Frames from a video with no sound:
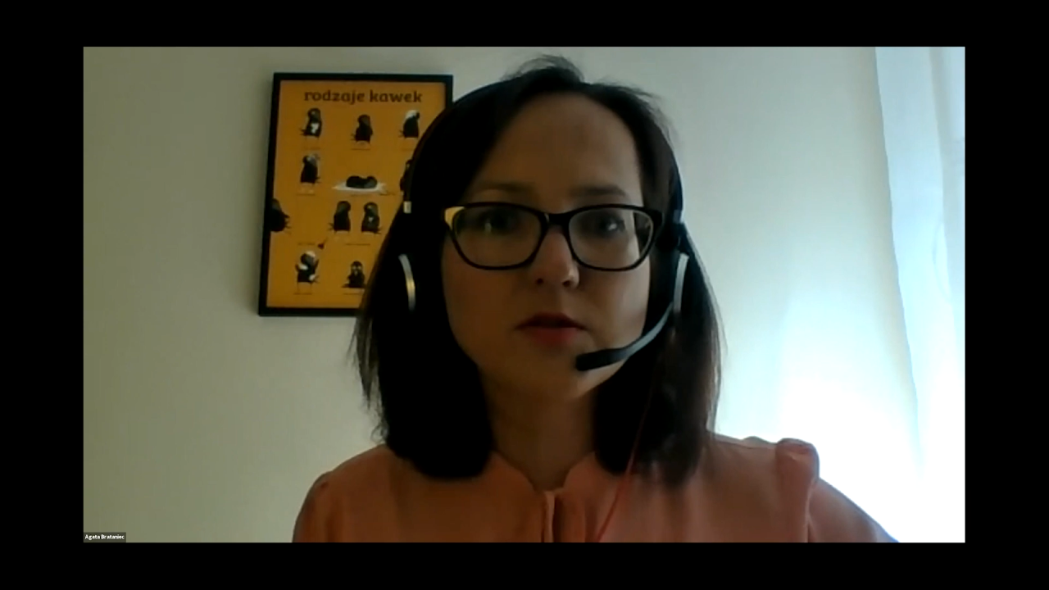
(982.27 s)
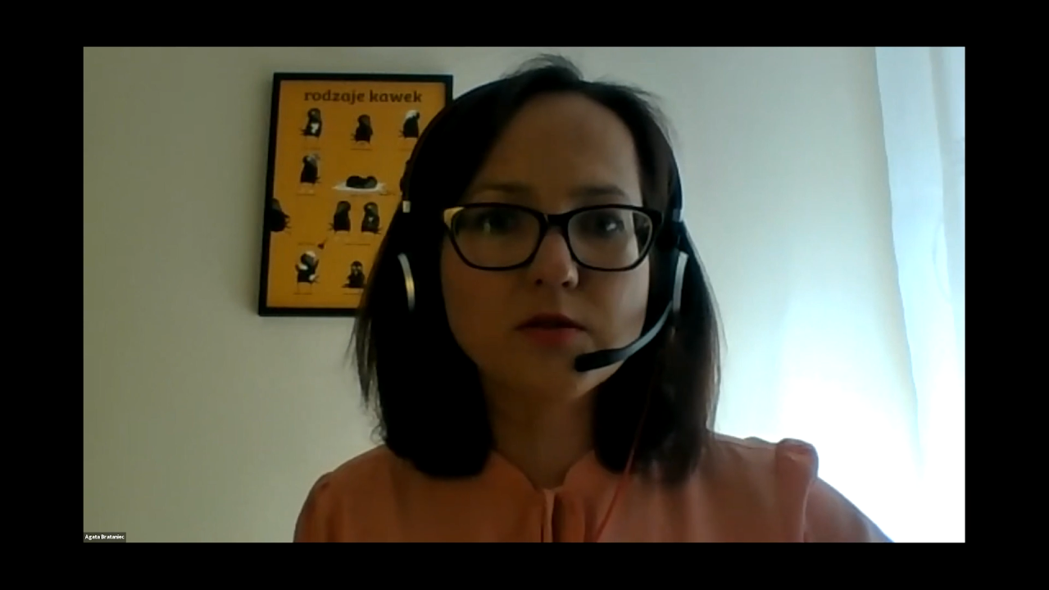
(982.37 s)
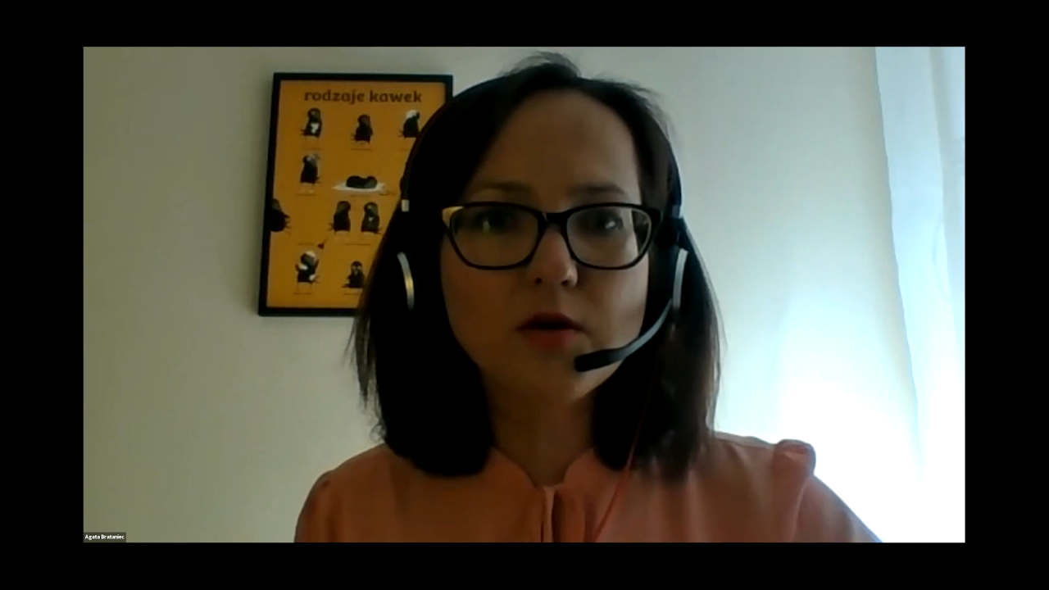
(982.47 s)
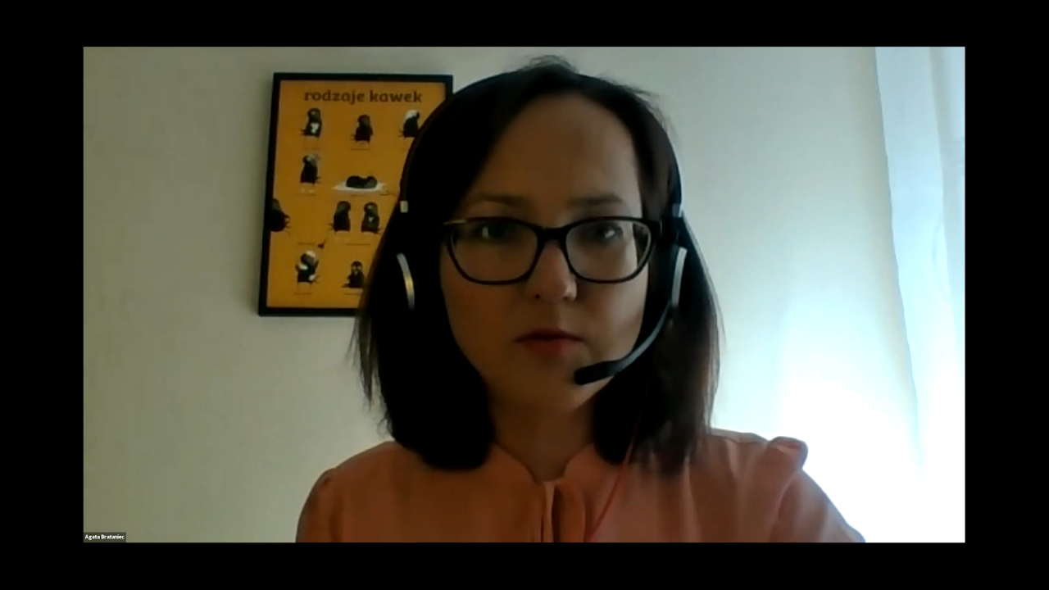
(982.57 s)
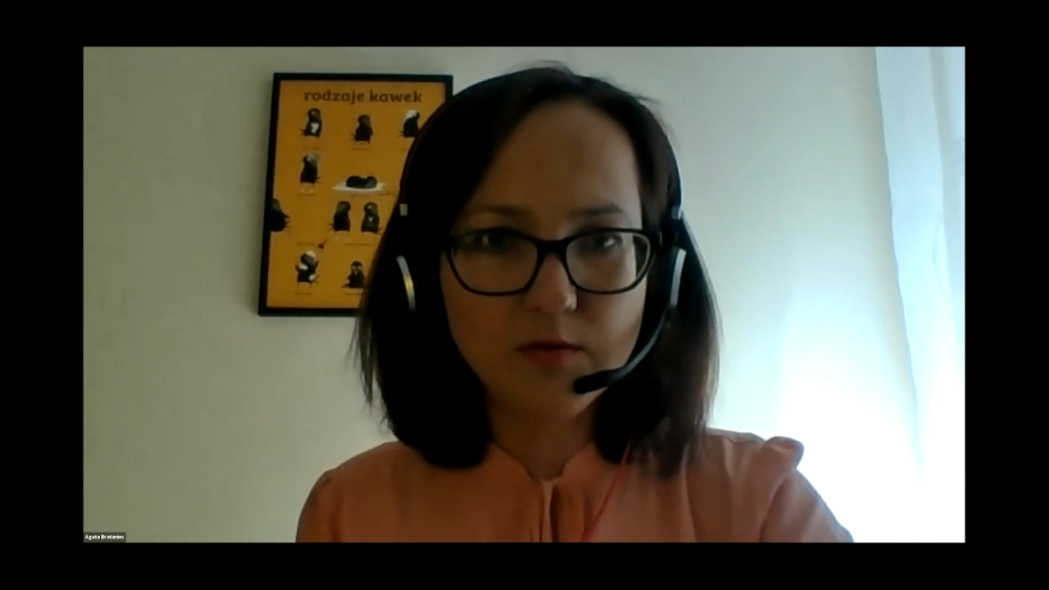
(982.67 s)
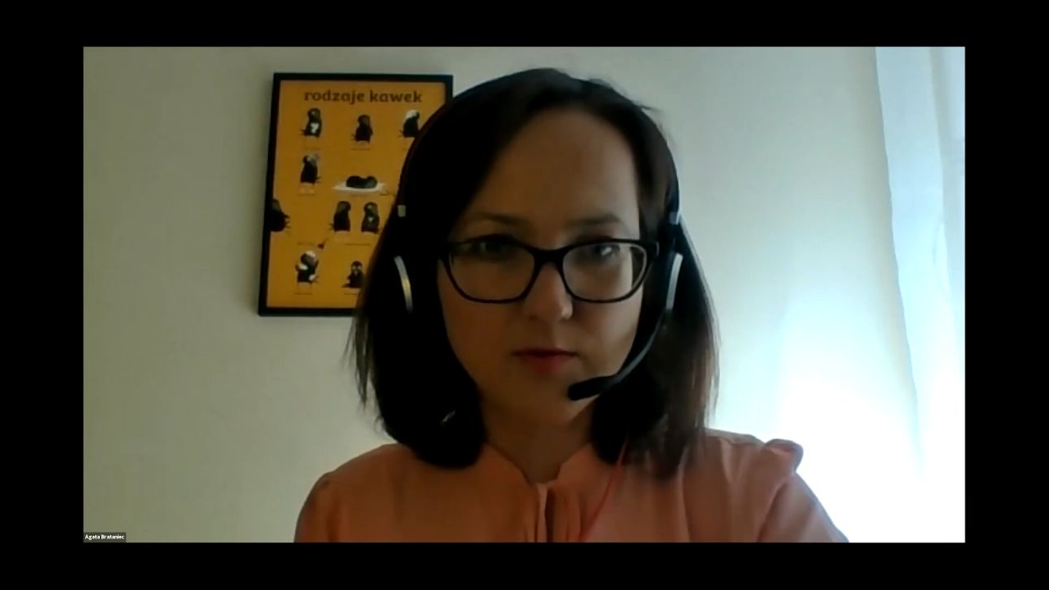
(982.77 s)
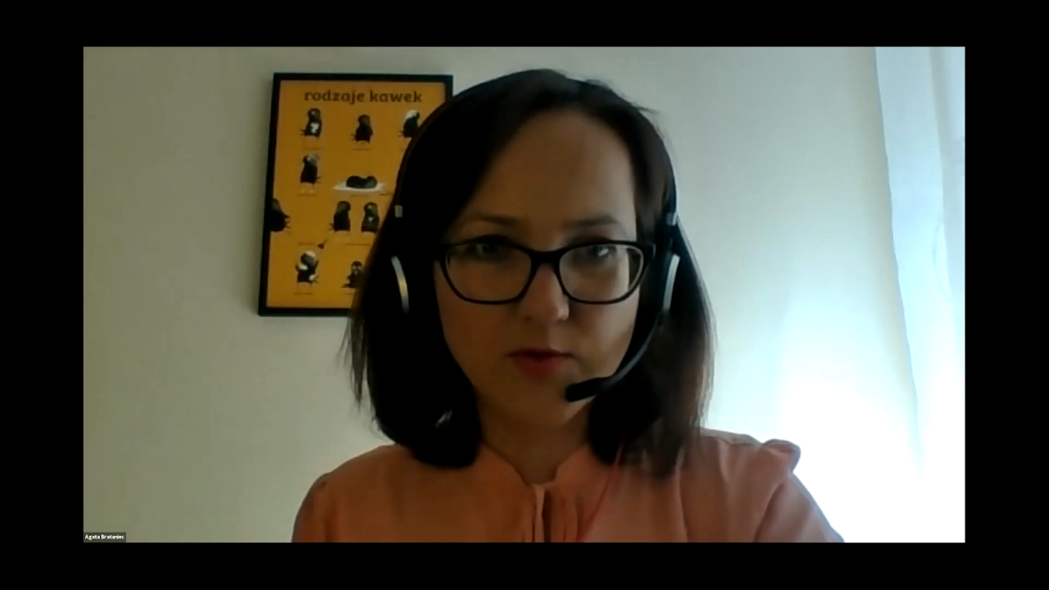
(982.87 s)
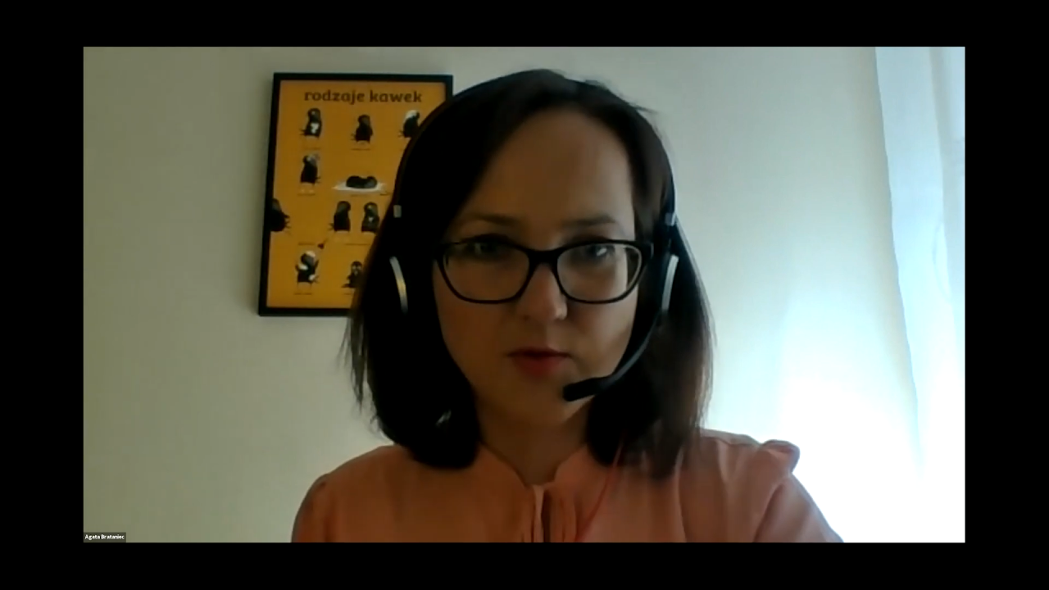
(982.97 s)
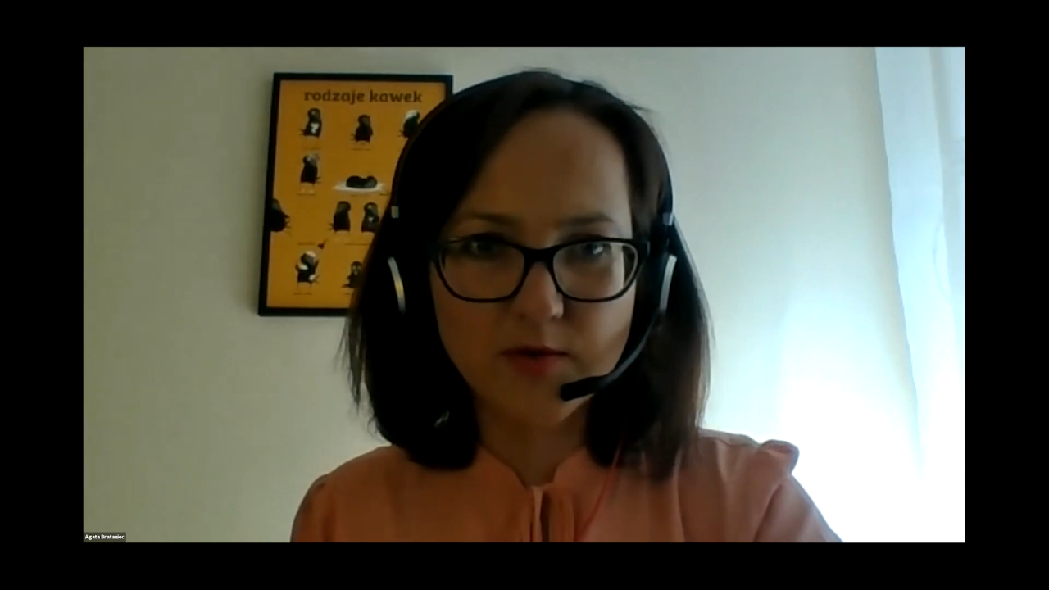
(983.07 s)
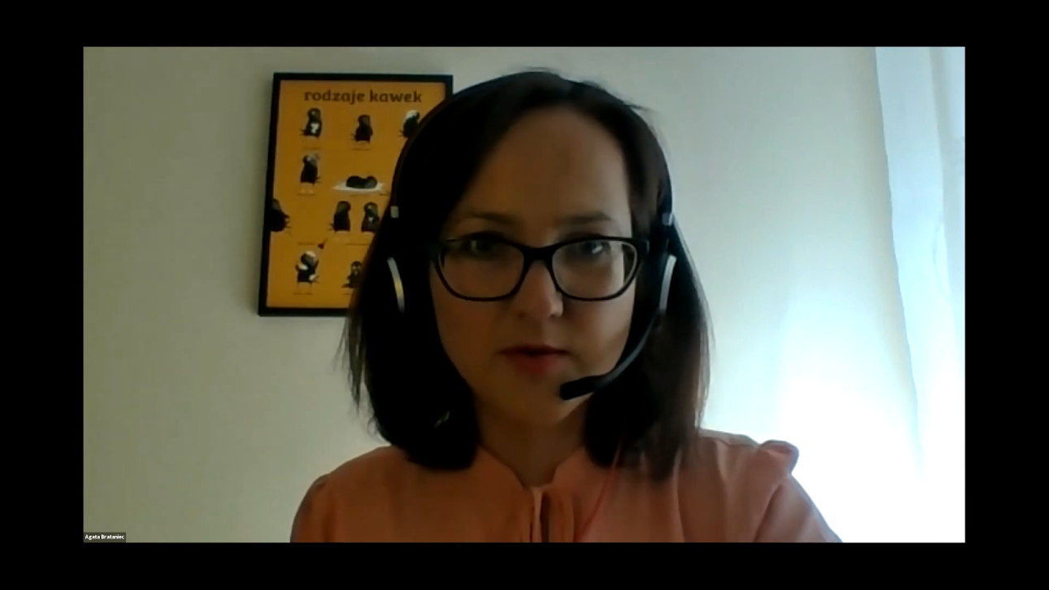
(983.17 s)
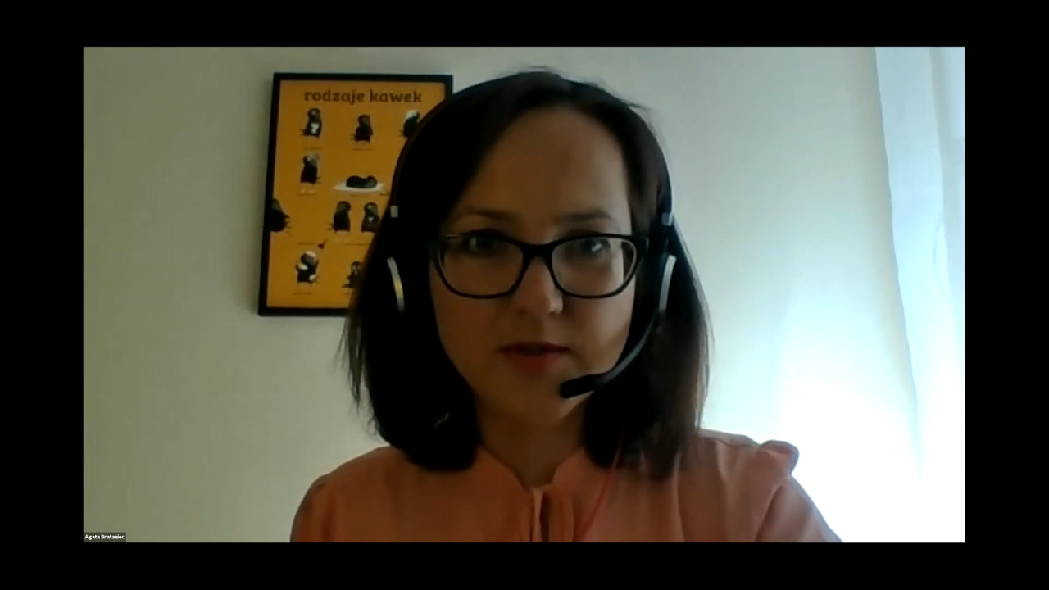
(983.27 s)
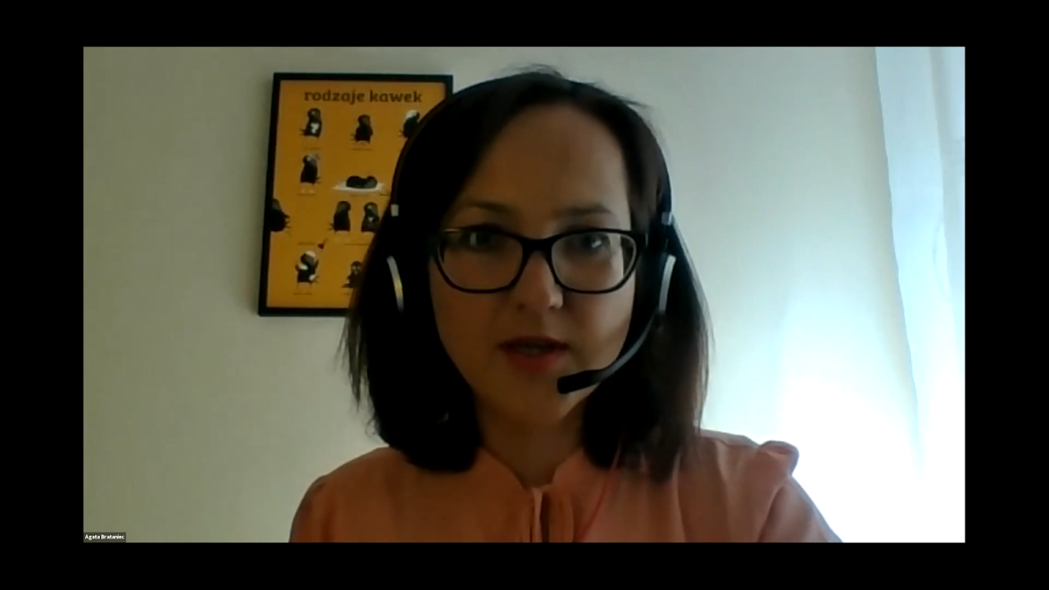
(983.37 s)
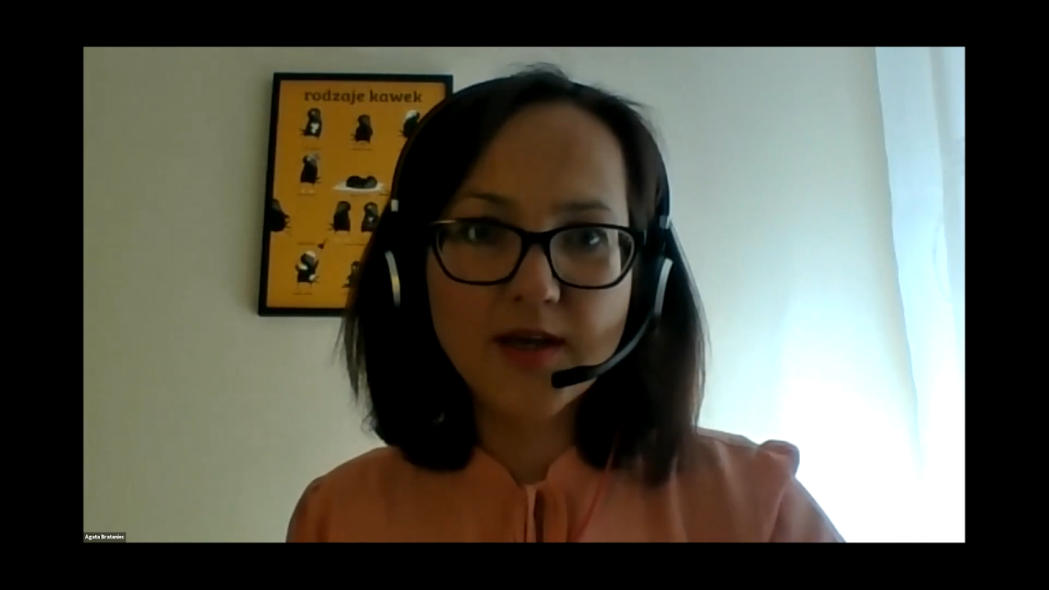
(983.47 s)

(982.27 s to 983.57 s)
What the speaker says: know those tools,